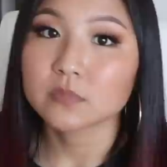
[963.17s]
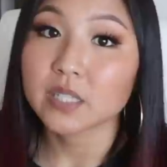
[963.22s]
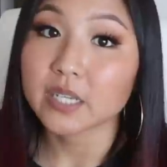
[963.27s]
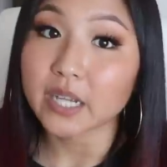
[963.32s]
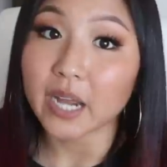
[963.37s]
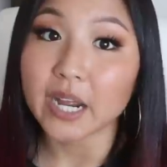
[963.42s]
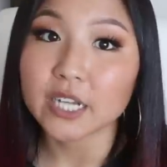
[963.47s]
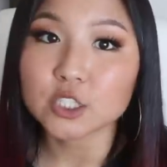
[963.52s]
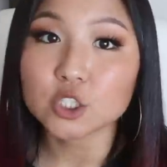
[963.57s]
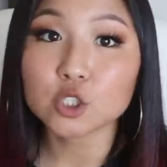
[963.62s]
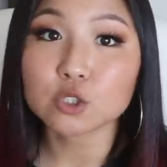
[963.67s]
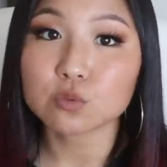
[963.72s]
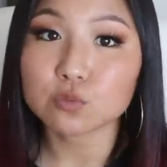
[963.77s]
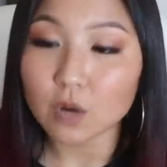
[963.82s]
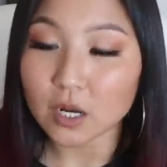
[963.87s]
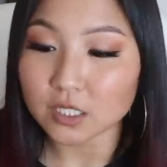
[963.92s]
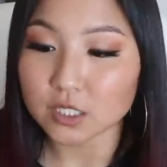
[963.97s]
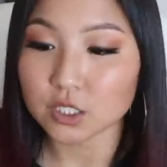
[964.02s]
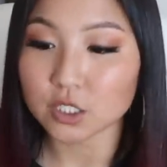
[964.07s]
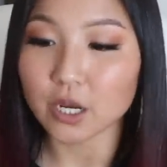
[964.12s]
Like I
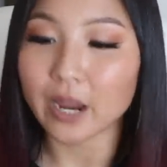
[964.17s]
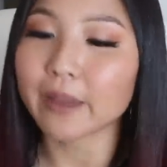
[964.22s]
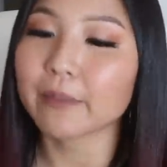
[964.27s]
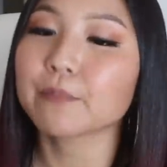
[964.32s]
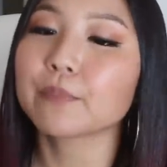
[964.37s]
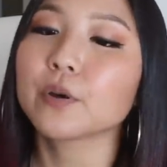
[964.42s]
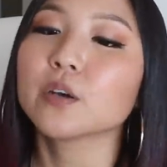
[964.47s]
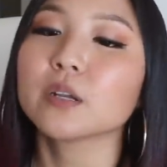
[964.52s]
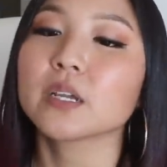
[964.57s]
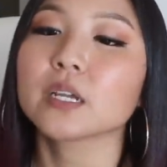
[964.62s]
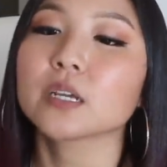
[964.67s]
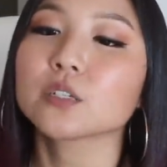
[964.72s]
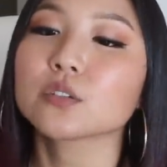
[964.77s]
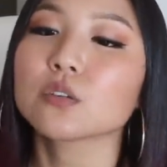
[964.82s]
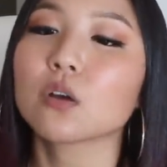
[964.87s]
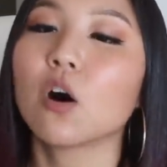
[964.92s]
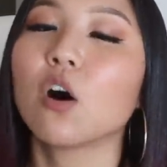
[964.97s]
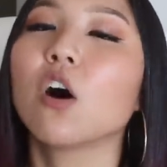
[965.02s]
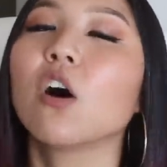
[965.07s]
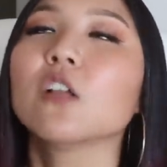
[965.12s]
trust, I'm putting
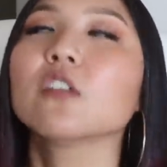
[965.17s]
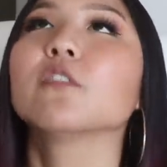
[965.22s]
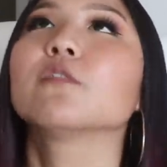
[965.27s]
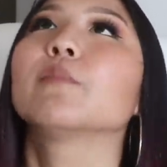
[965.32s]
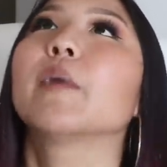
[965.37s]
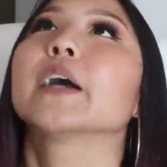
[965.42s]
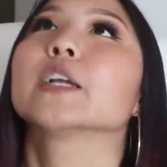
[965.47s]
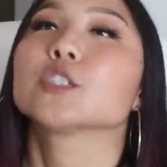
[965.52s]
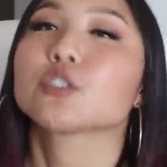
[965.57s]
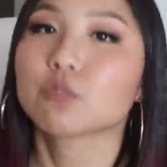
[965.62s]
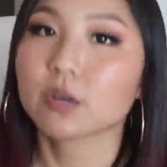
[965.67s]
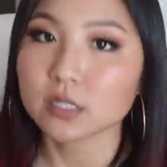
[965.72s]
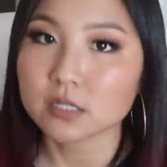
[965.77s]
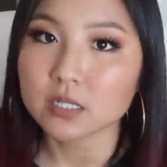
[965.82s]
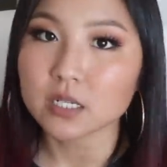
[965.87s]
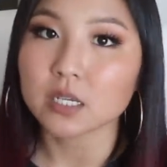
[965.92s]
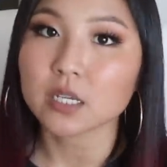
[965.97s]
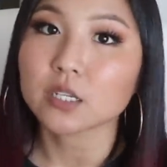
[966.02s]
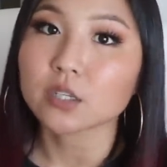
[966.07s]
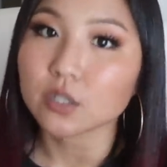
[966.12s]
all of my
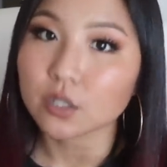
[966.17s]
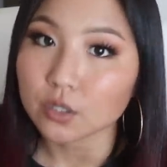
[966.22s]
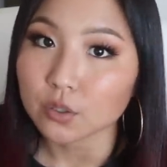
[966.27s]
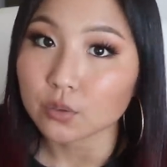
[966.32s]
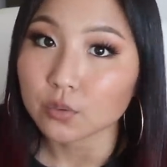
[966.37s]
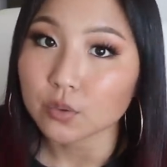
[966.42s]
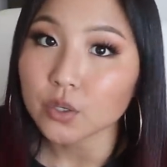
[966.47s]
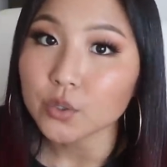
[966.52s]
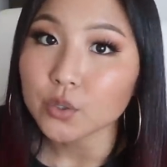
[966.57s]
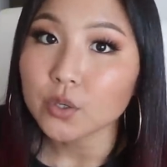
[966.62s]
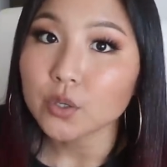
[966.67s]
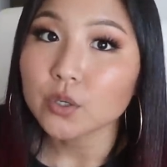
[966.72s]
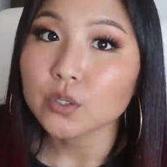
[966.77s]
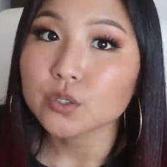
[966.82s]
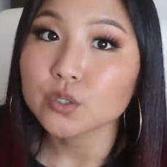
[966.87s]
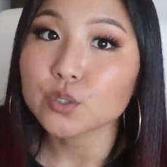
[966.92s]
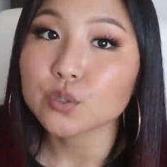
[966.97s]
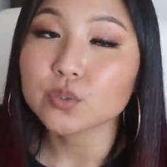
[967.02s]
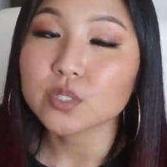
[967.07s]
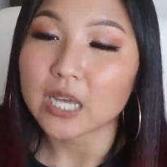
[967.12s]
trust in you
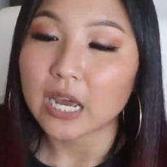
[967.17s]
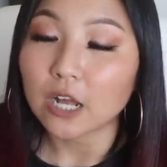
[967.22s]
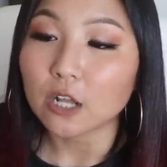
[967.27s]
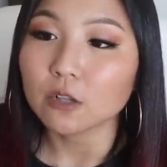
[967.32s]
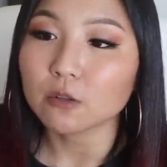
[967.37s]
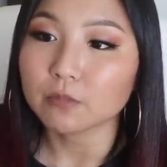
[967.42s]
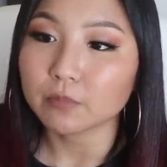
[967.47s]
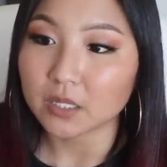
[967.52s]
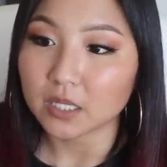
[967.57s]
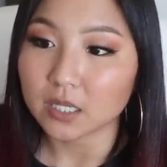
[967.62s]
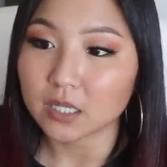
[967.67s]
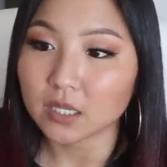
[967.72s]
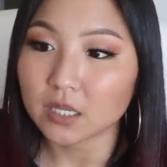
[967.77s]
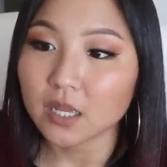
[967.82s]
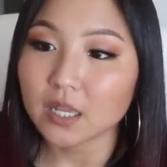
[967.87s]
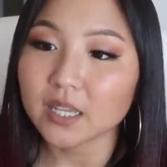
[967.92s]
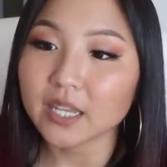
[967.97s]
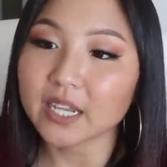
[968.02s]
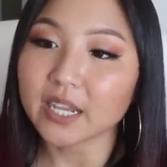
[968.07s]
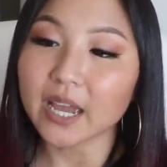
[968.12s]
to tell me,
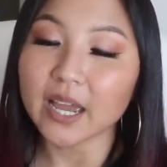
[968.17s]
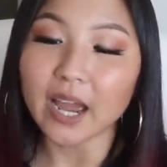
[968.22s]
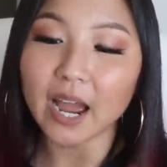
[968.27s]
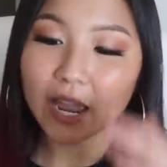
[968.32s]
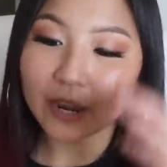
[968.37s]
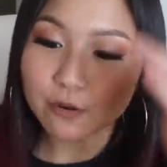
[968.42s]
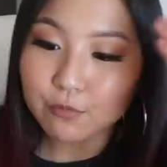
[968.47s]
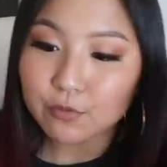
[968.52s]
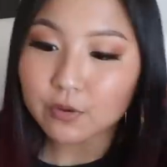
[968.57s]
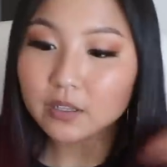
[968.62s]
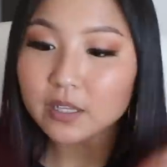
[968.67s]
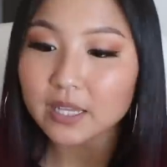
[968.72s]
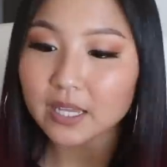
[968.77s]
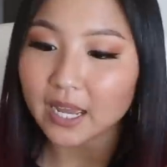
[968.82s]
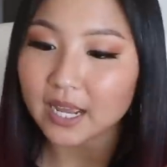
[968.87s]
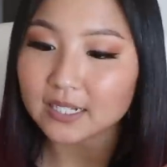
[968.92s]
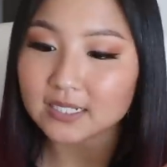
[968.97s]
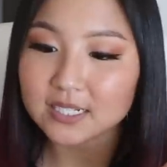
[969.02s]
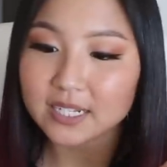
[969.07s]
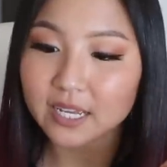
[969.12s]
like I really
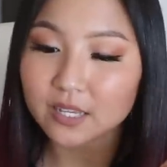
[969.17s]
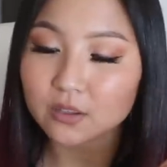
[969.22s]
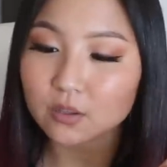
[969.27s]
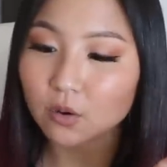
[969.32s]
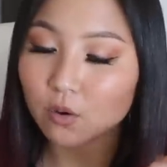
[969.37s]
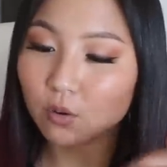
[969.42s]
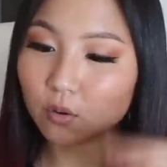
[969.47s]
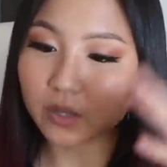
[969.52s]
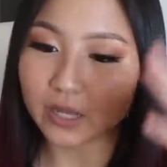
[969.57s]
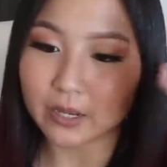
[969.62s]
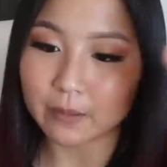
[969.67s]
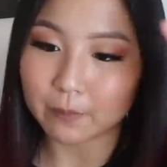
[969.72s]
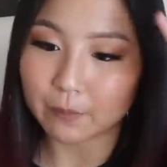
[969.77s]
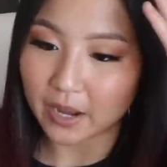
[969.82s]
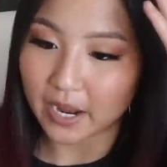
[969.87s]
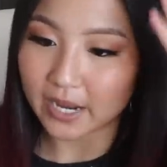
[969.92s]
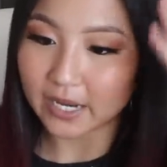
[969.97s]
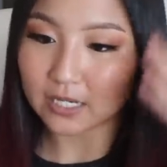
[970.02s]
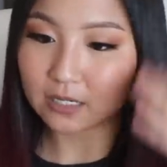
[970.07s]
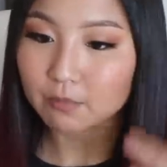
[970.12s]
had to get in the whole like
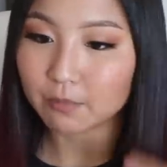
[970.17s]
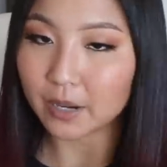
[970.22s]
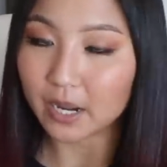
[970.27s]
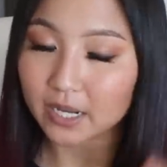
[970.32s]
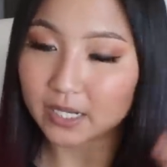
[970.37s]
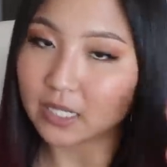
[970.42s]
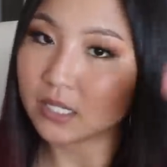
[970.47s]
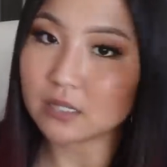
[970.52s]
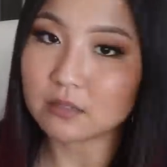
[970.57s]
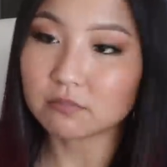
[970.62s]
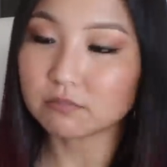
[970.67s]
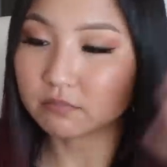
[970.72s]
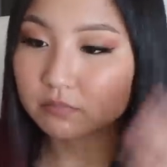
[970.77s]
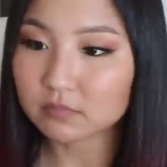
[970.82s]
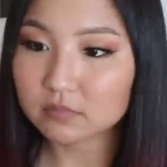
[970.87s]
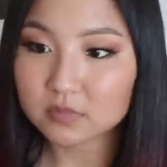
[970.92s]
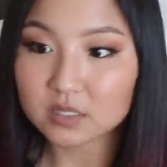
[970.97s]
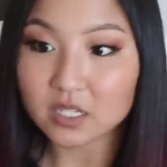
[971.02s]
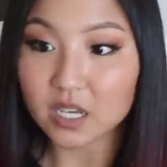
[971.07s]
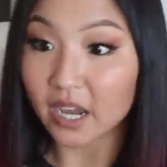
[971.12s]
mind body
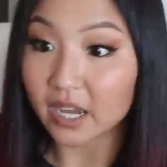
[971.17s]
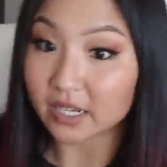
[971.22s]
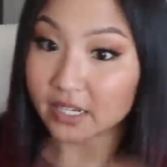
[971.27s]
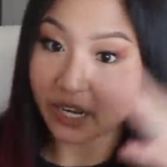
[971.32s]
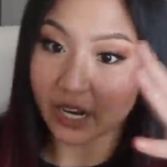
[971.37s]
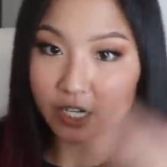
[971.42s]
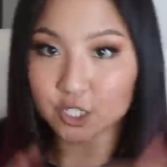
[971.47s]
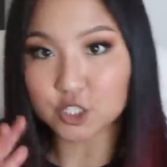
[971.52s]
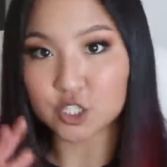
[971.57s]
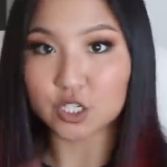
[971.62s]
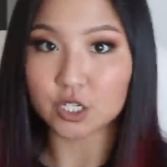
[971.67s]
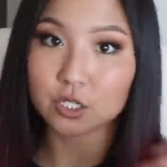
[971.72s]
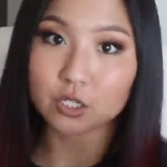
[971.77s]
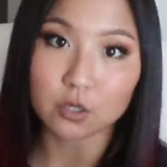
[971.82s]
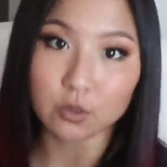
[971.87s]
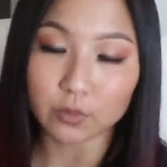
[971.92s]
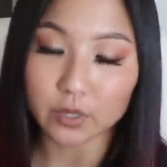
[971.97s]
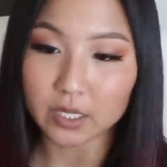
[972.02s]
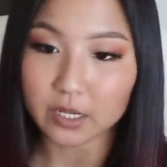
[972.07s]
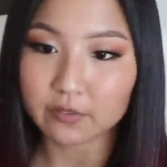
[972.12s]
connection
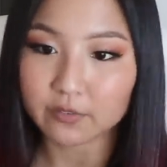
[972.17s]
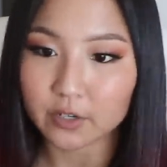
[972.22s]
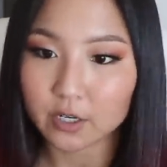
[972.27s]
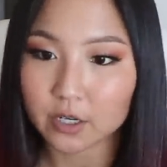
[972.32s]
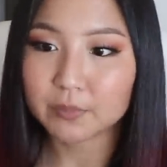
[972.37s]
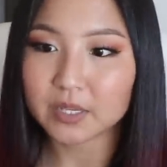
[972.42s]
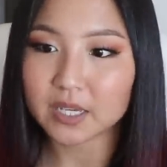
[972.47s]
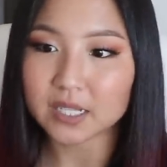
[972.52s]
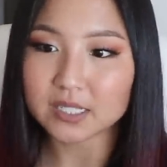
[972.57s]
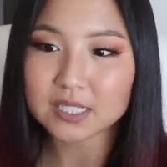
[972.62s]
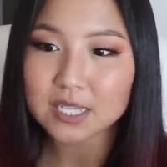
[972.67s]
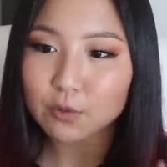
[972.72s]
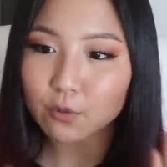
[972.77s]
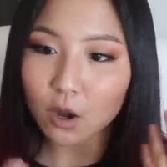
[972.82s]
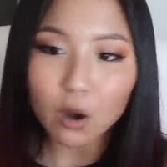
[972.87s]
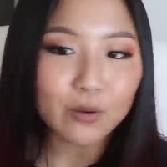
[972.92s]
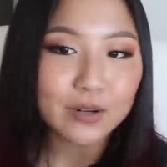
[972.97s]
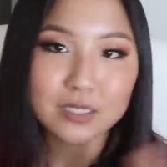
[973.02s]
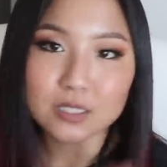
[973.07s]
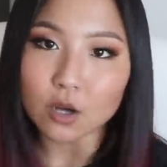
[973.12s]
or whatever, because they were
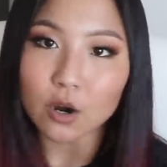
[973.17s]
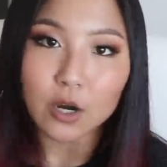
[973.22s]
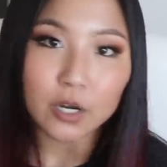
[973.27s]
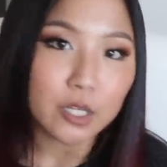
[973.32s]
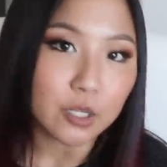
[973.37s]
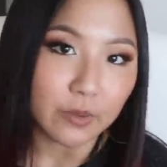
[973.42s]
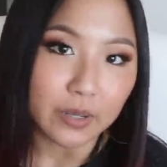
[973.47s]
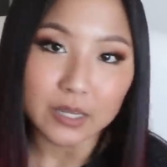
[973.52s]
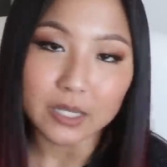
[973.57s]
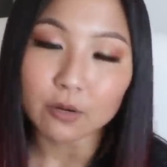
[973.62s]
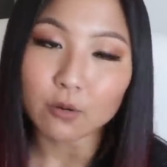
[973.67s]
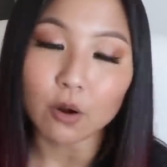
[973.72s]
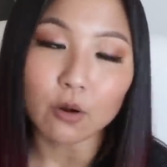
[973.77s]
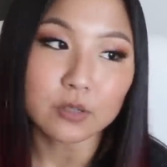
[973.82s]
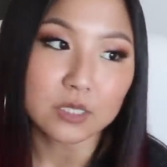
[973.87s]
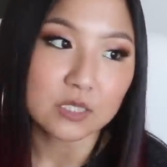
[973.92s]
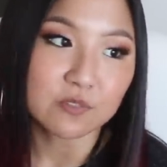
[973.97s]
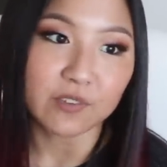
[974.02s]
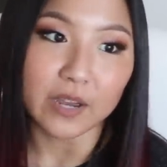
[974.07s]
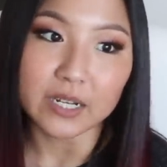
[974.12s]
always arguing. They were
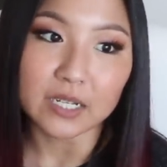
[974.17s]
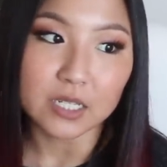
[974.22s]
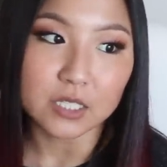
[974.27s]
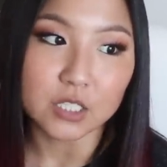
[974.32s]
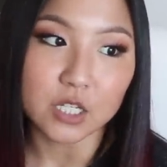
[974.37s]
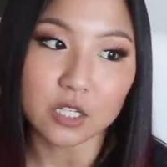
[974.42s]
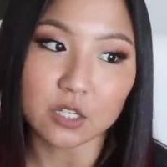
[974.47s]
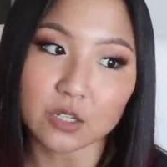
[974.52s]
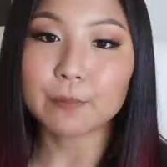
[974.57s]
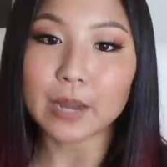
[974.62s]
always fighting each other.